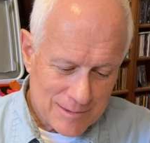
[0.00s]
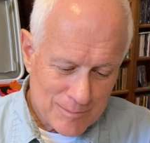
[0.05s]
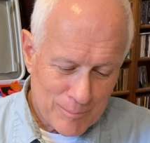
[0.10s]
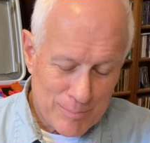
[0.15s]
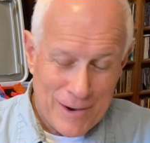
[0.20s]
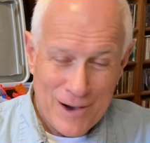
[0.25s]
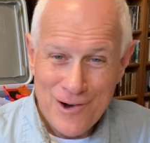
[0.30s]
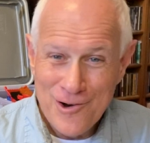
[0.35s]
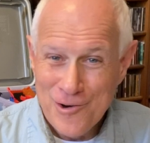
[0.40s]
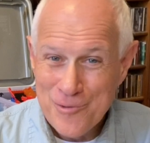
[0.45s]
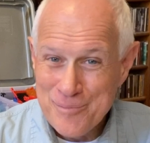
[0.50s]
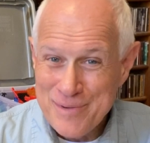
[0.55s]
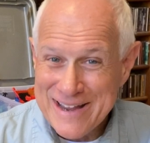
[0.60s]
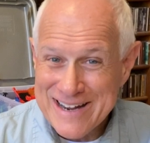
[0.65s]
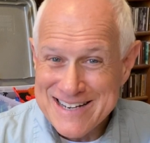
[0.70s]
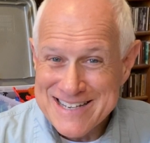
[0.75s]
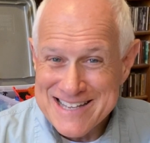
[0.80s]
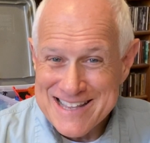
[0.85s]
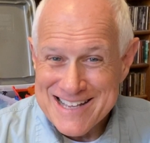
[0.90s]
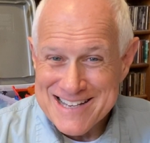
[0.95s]
Paul
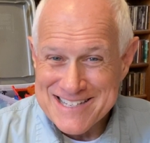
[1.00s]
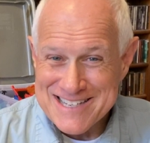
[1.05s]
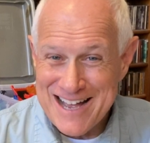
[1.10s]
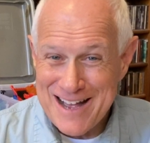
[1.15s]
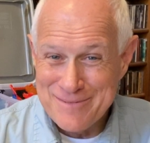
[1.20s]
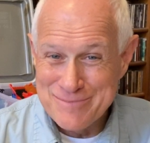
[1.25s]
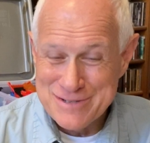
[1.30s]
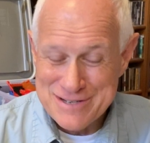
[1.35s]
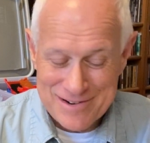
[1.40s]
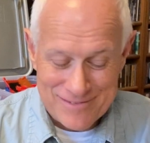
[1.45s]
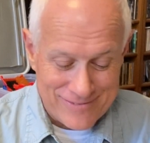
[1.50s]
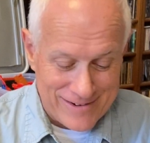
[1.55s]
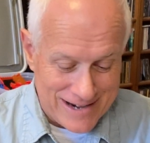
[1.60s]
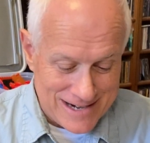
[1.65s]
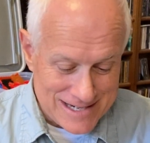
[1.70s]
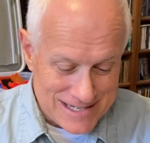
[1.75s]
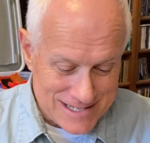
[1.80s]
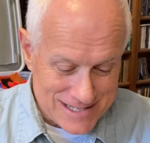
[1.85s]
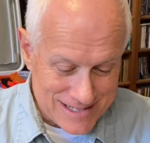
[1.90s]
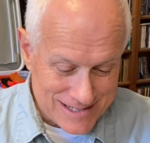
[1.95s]
makes this
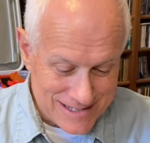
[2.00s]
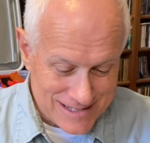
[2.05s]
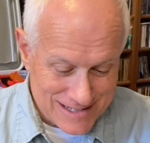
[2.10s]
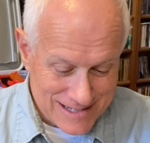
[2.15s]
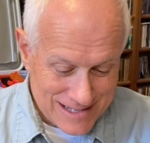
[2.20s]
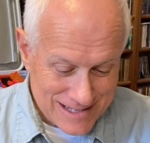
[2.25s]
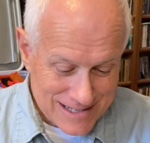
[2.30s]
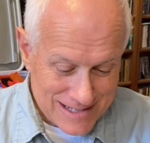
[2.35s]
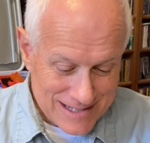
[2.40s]
observation.